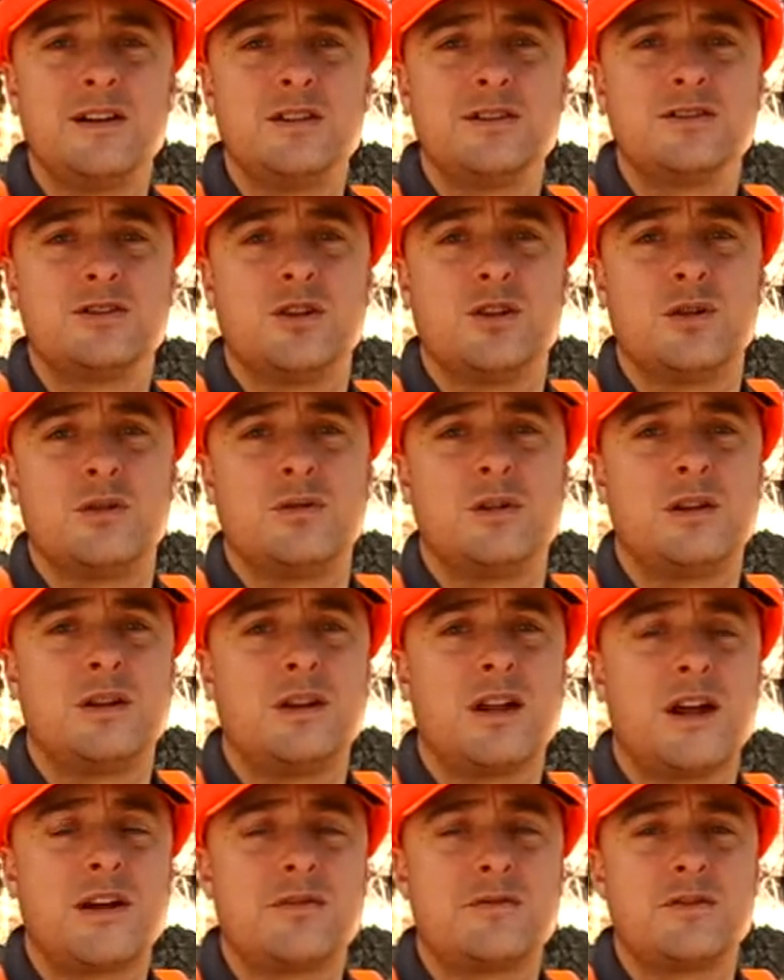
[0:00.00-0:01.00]
So a
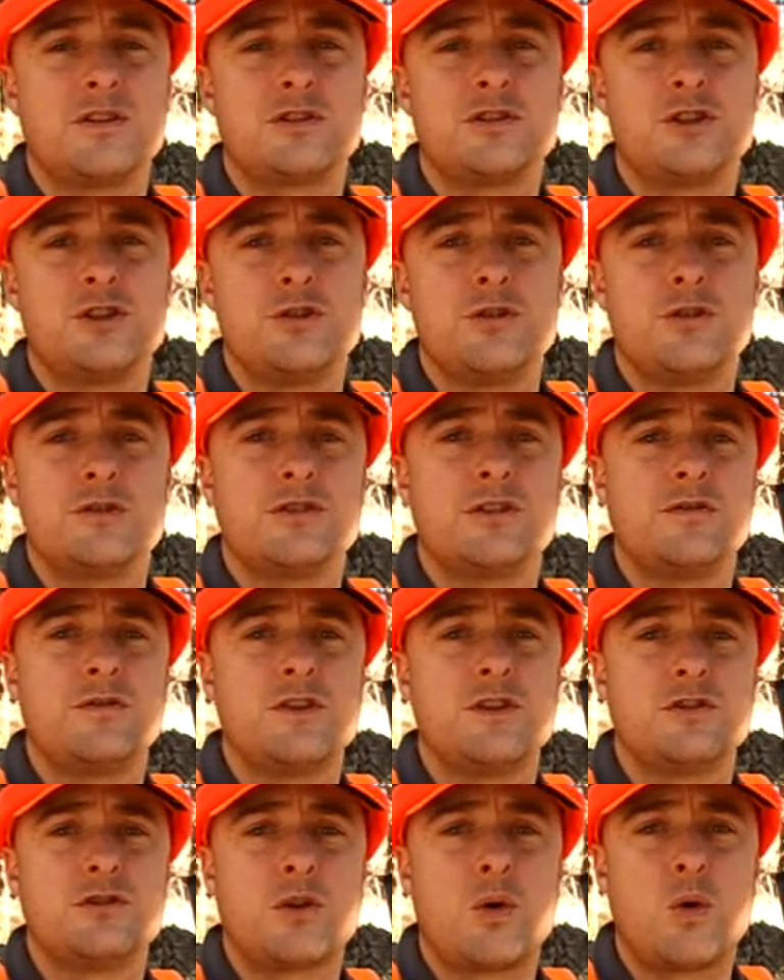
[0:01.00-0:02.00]
lot of the shooters have
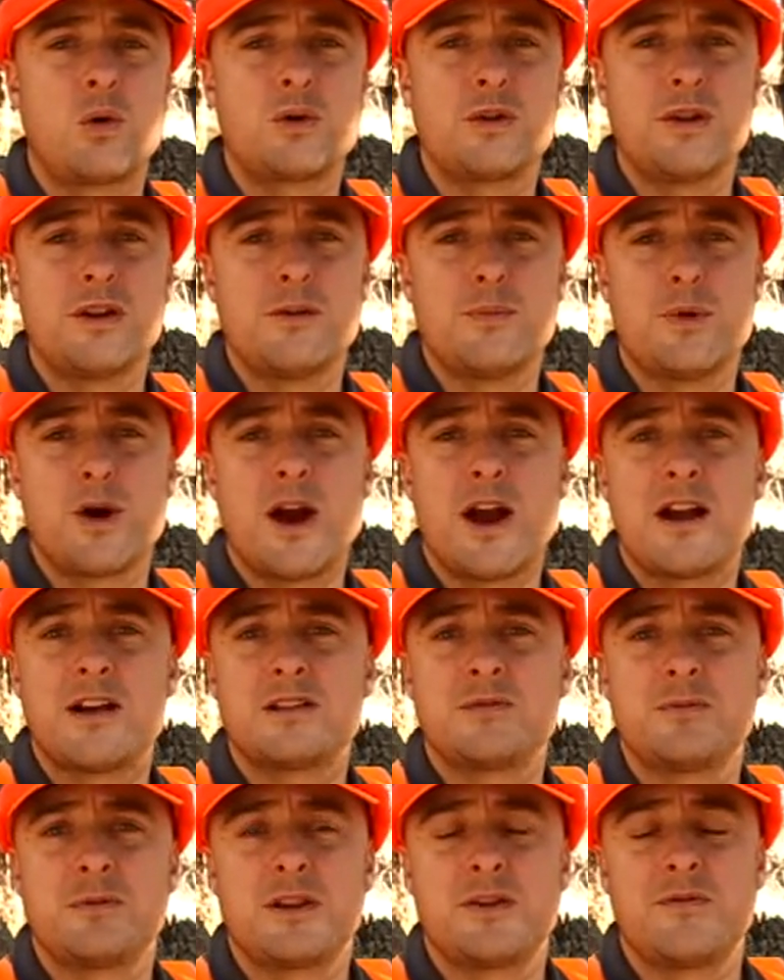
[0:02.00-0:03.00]
used the Hornady
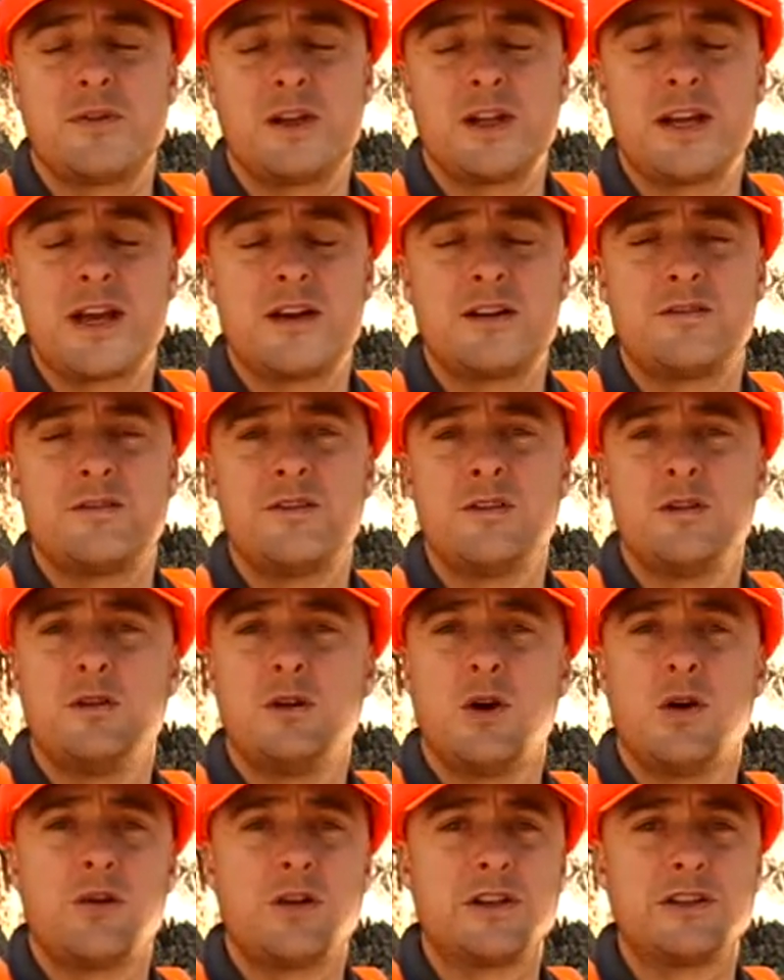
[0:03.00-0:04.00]
brass, but they've only gotten a few
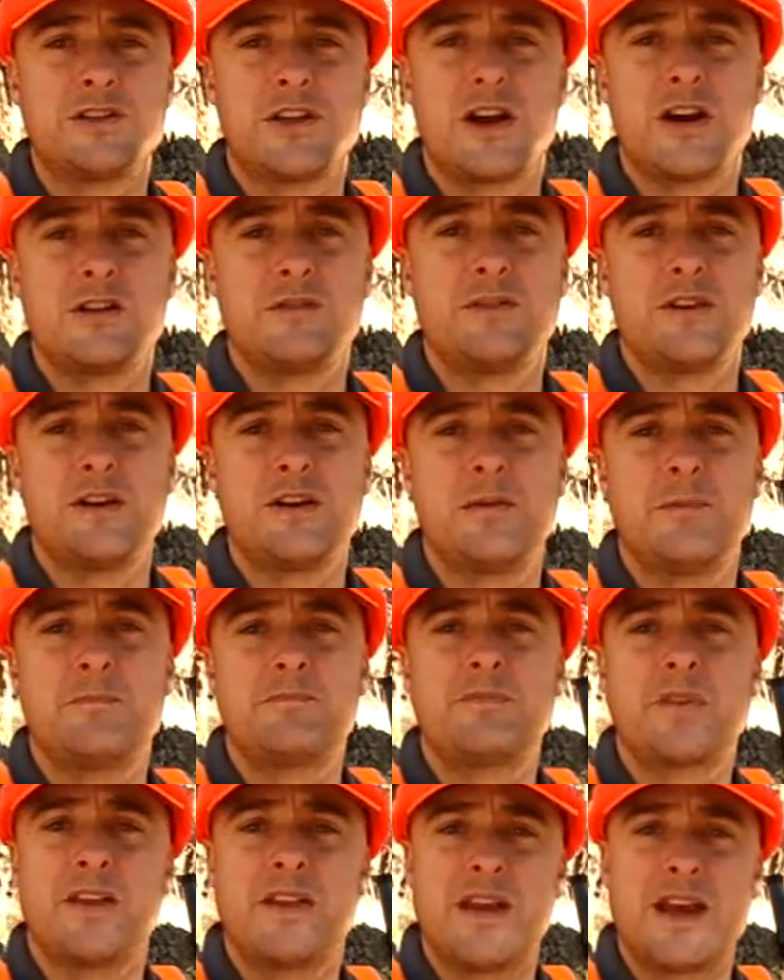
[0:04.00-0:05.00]
loadings out of it,
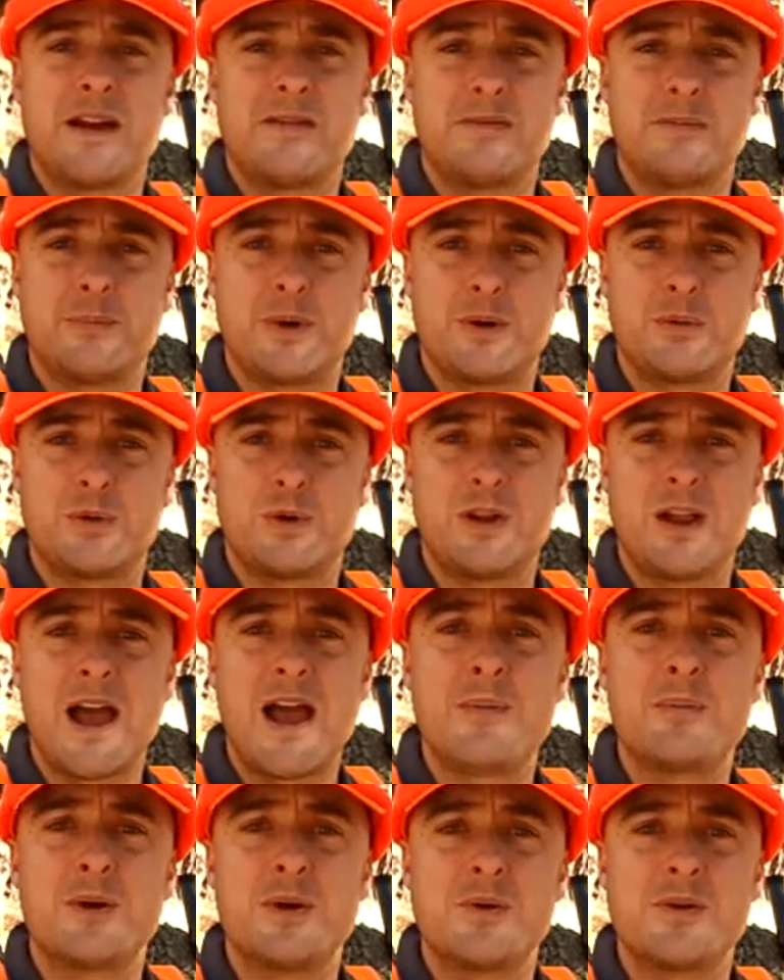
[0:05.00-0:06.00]
and they haven't been real
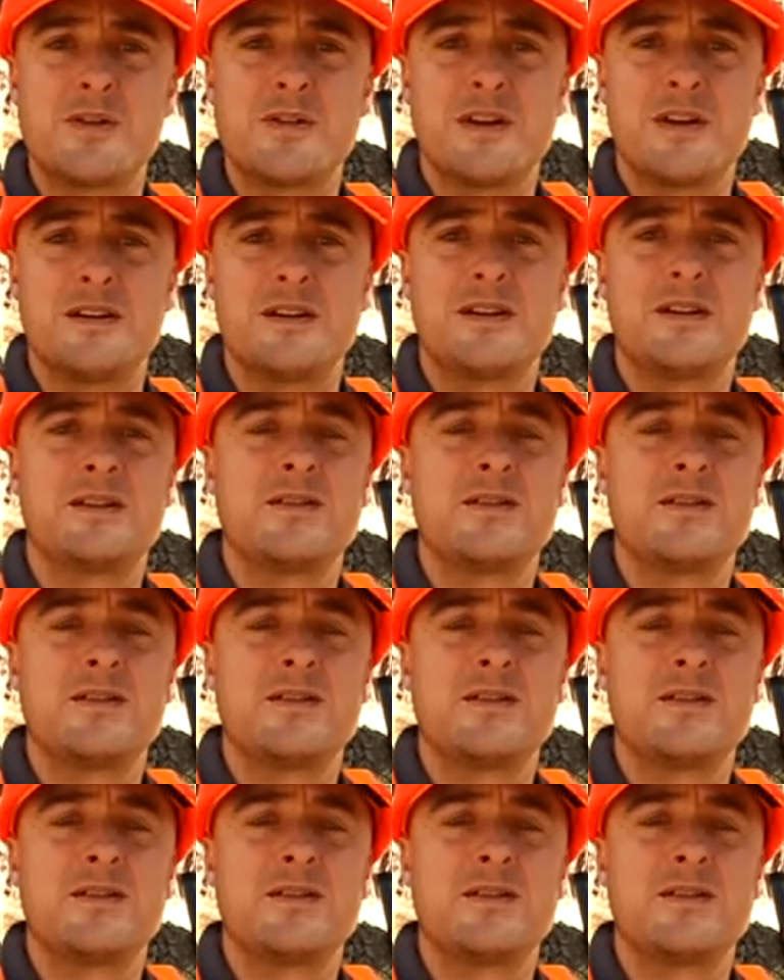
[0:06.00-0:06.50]
happy with it.